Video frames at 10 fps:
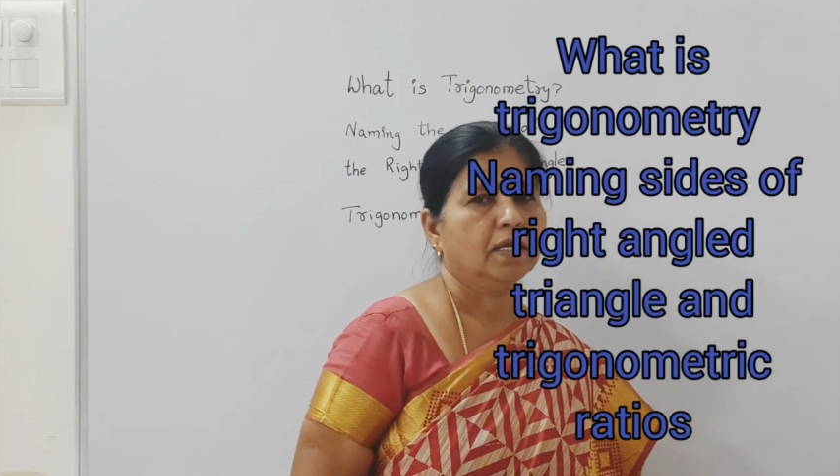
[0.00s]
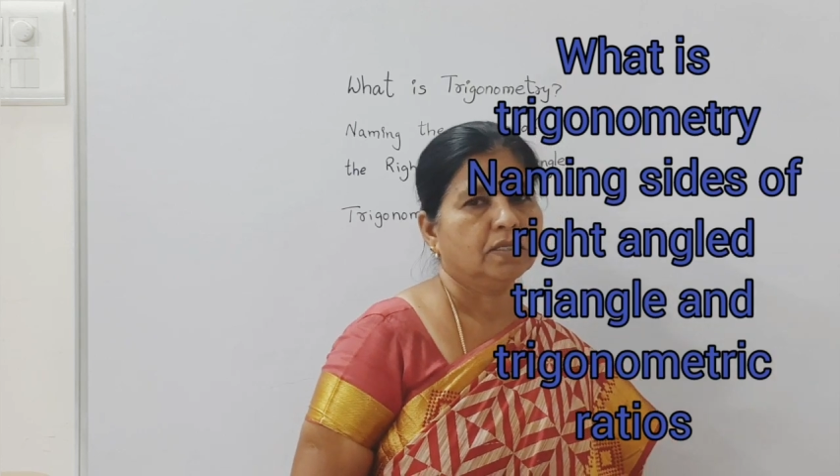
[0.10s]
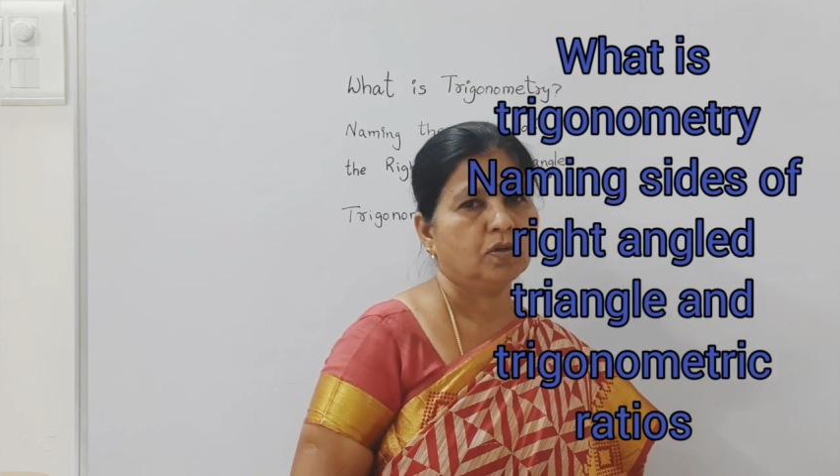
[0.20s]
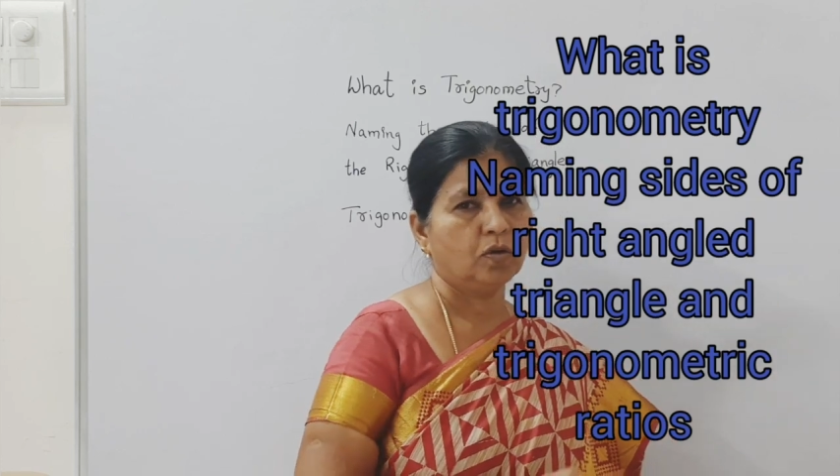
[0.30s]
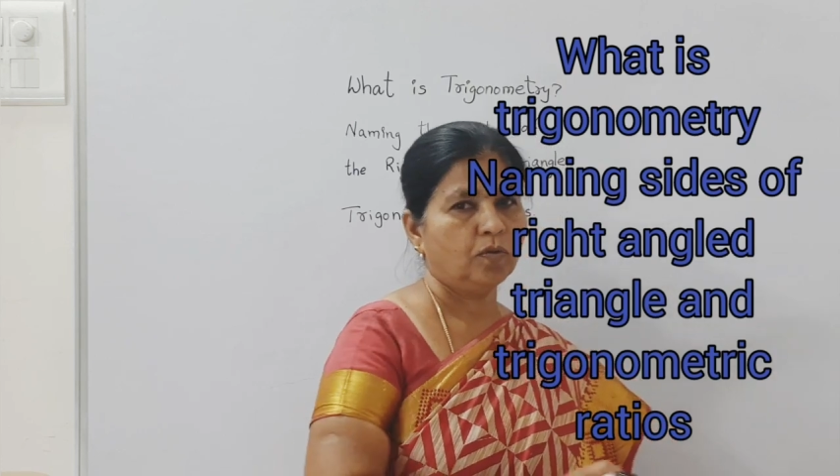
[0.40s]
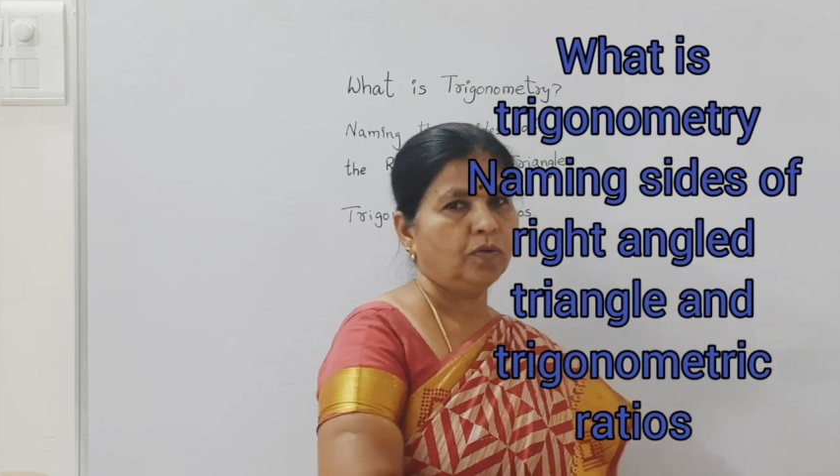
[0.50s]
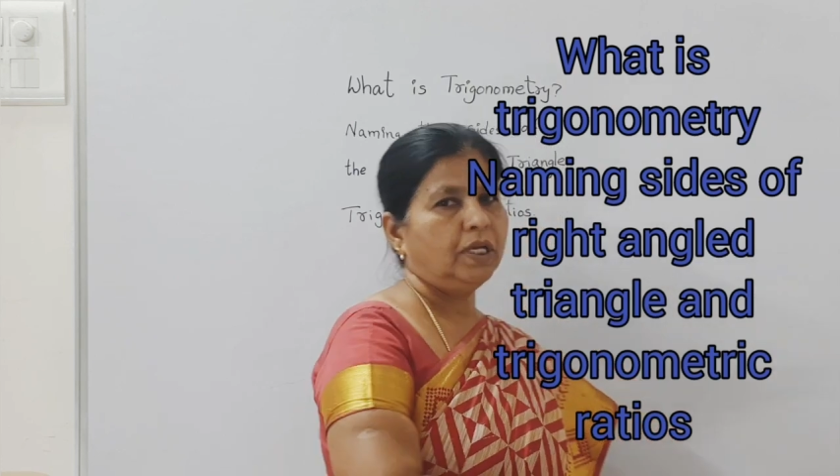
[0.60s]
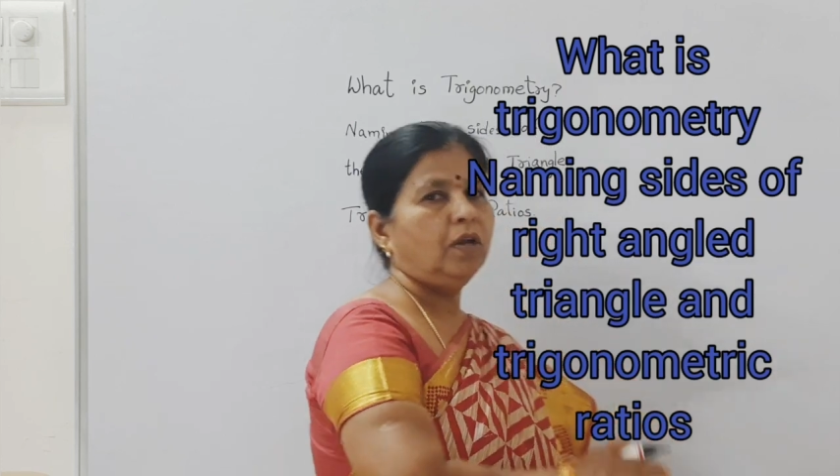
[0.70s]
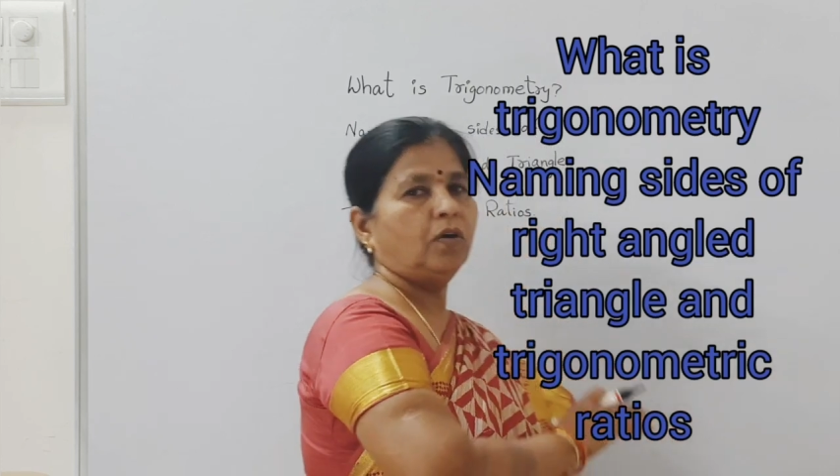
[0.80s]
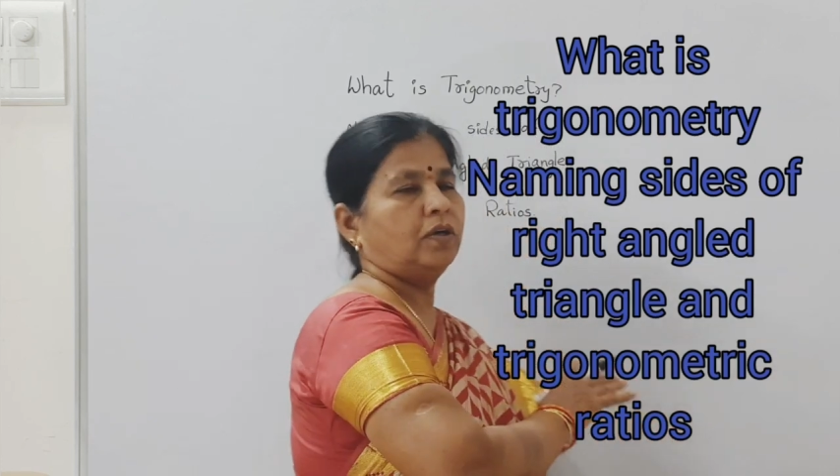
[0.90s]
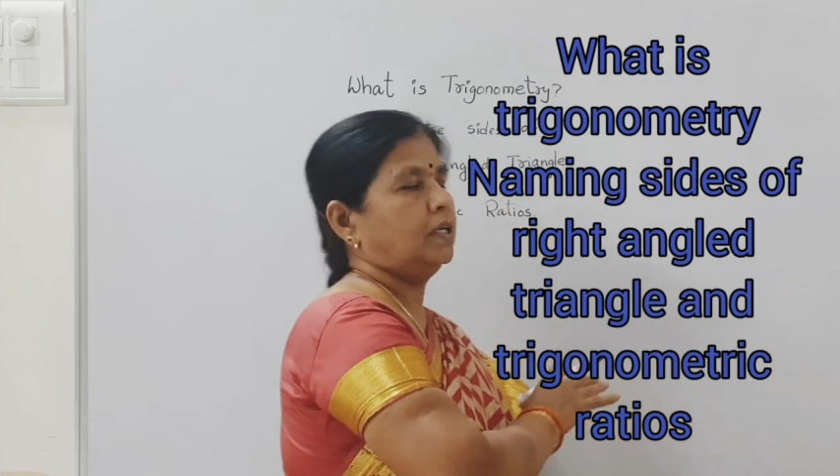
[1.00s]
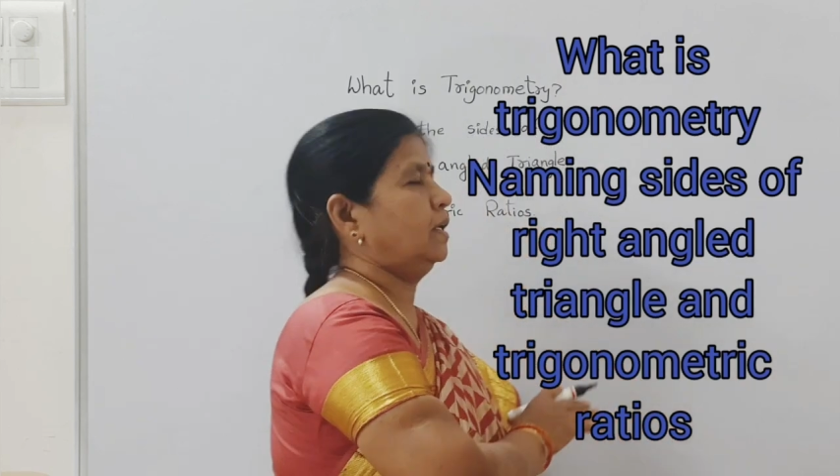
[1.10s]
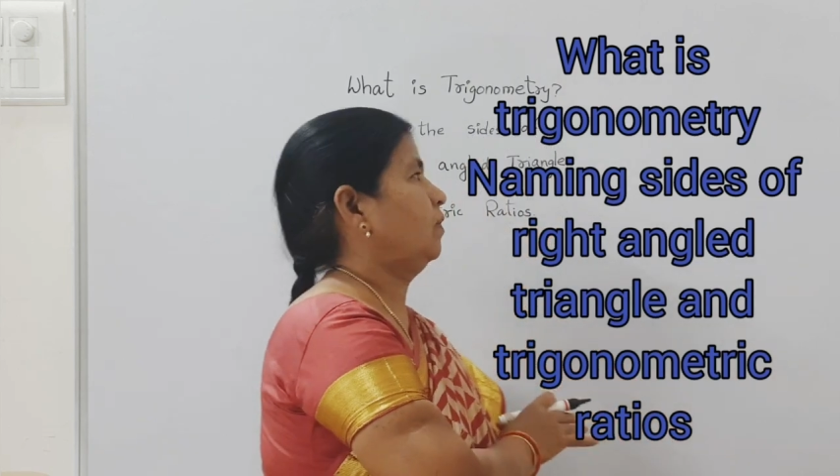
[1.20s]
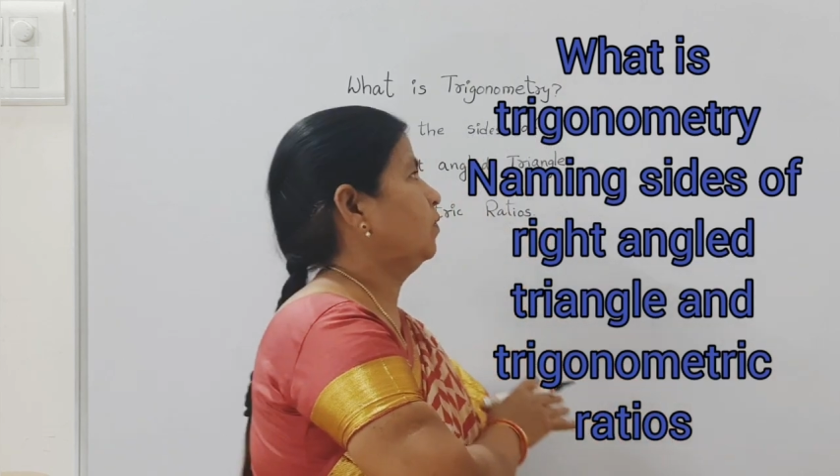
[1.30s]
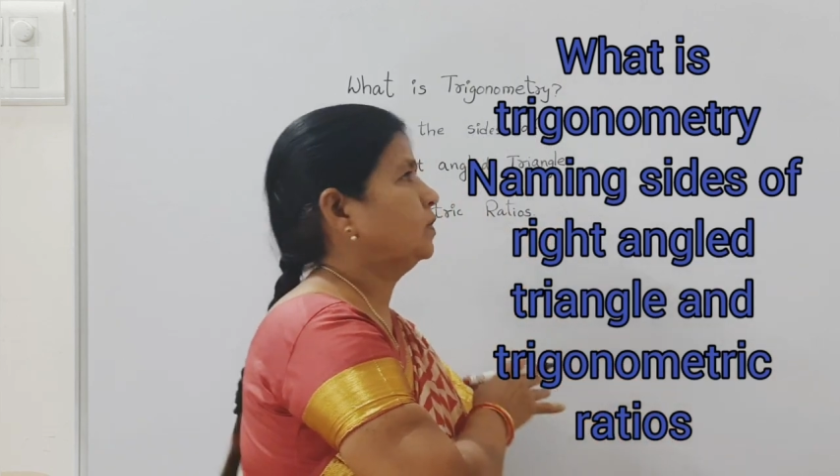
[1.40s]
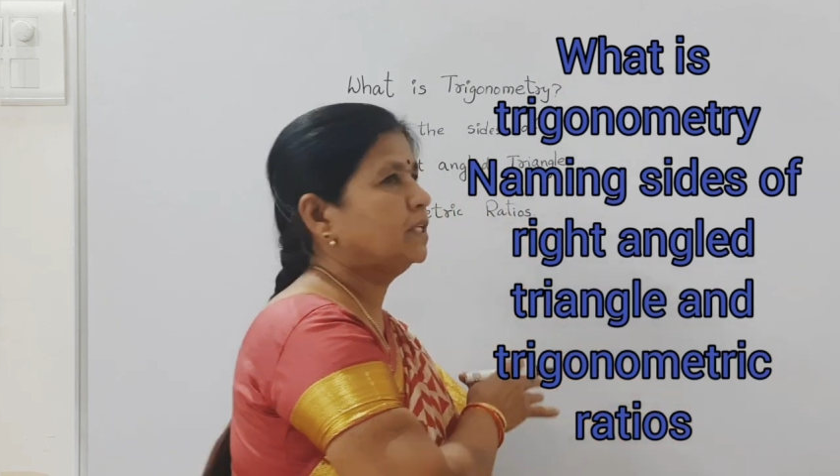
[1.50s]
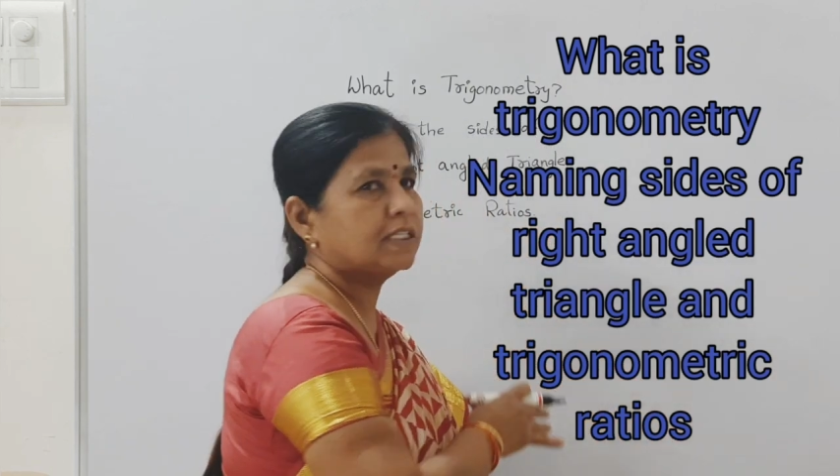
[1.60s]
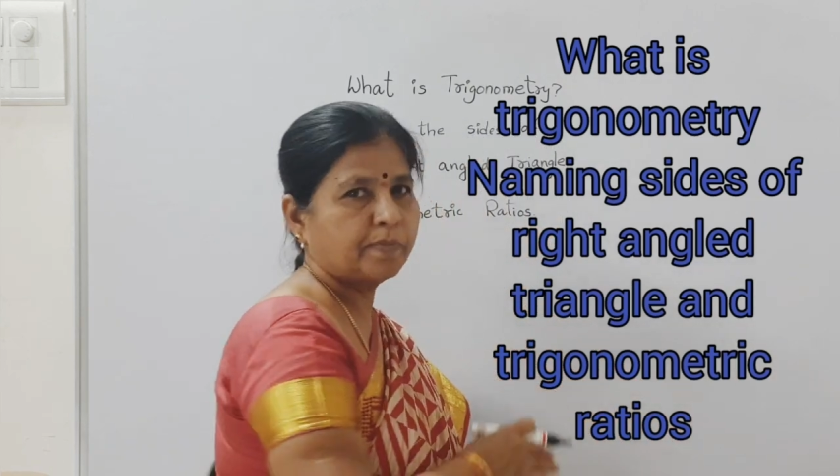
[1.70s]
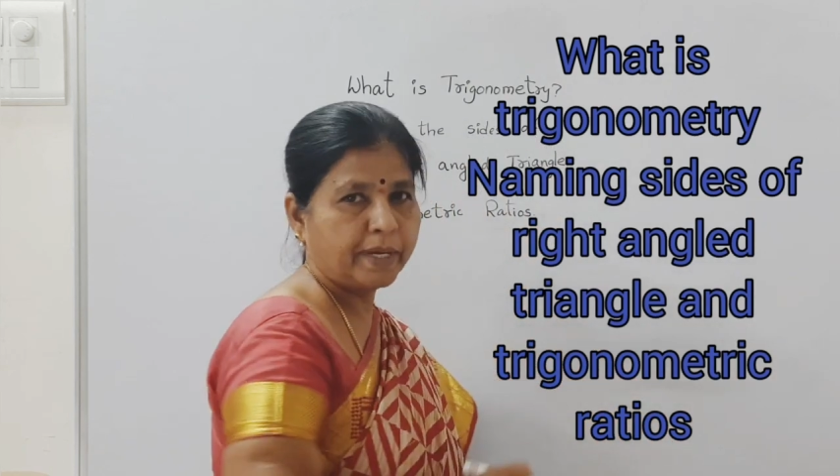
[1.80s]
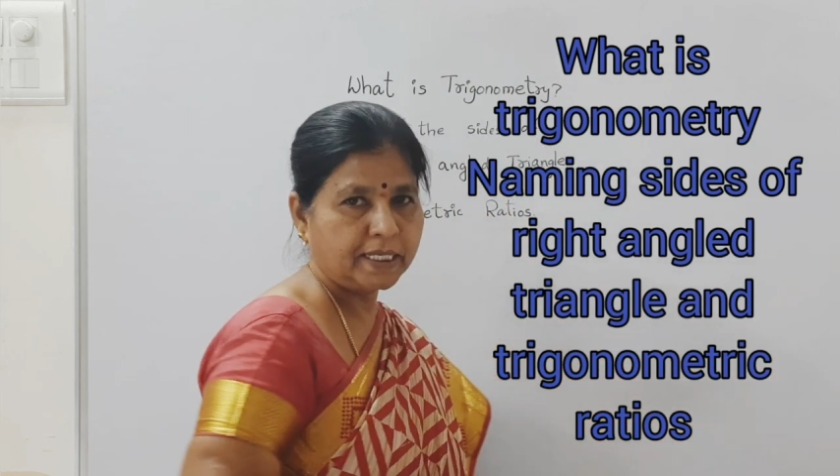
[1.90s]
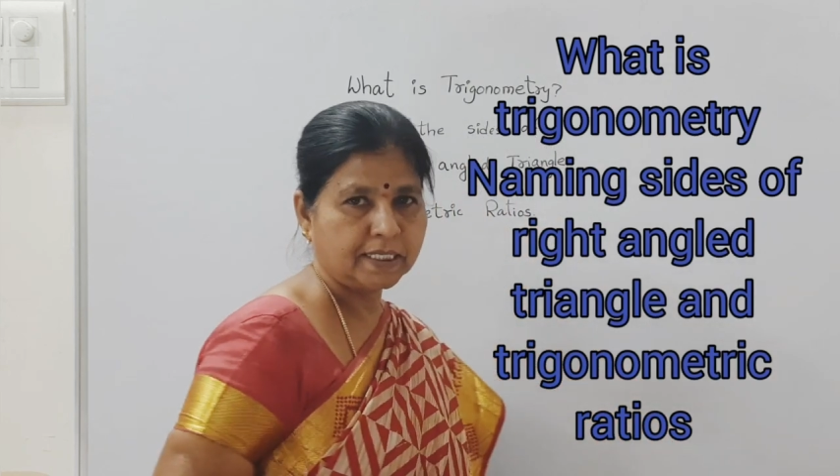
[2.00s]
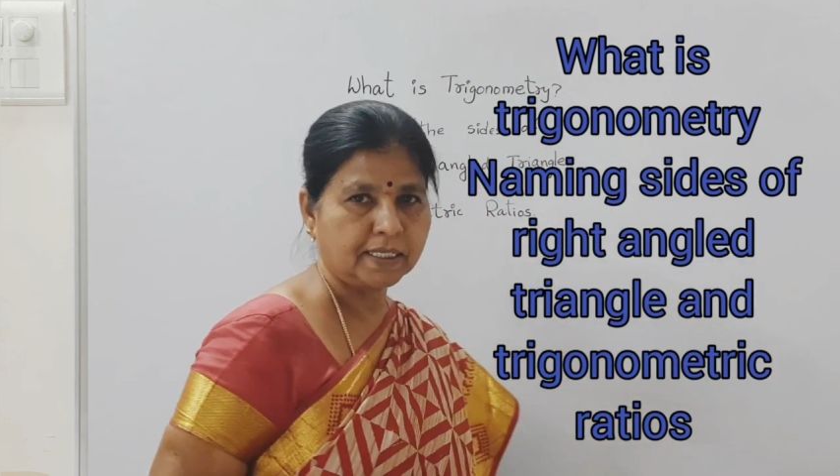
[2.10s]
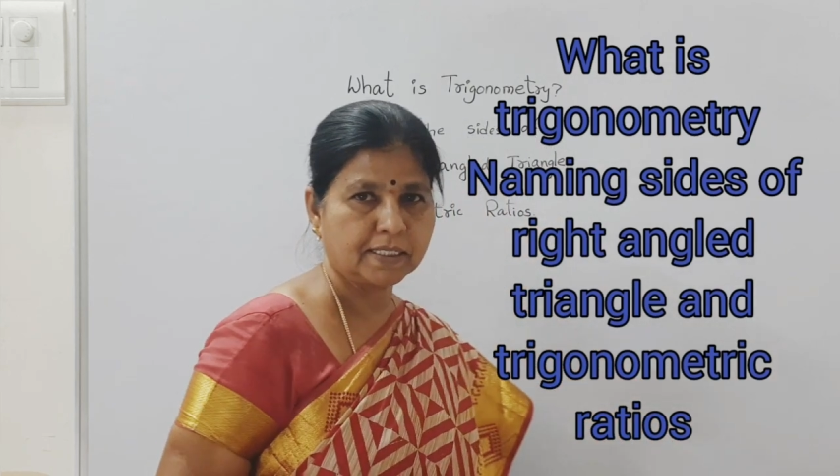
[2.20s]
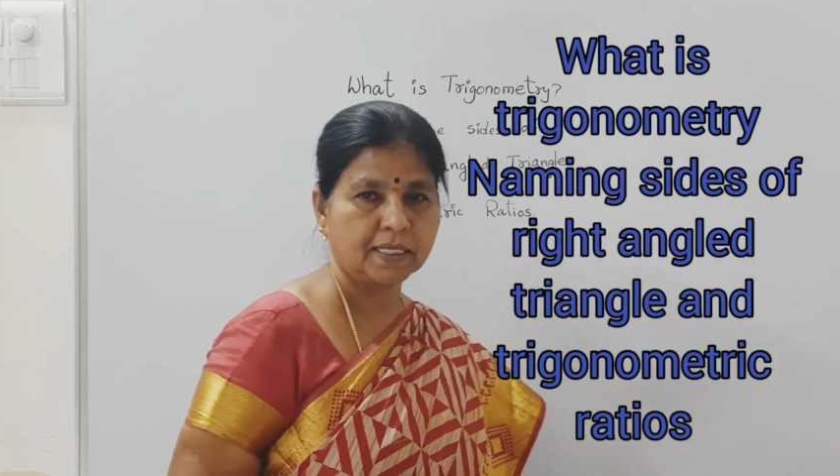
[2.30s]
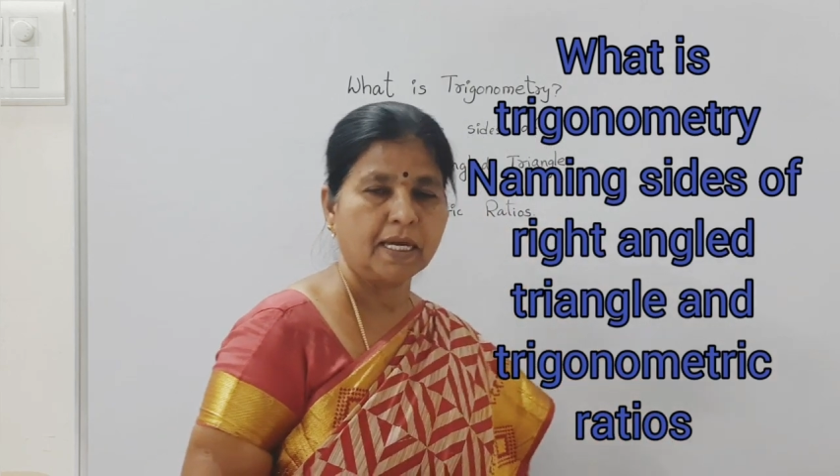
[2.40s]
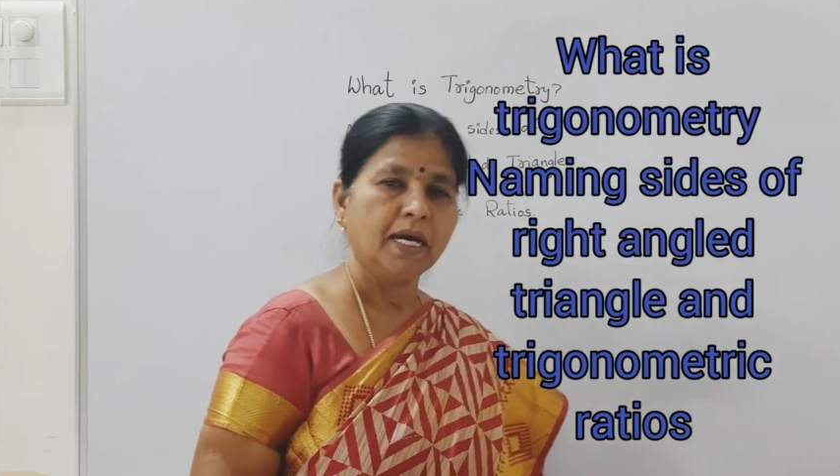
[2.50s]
So we learn all these basics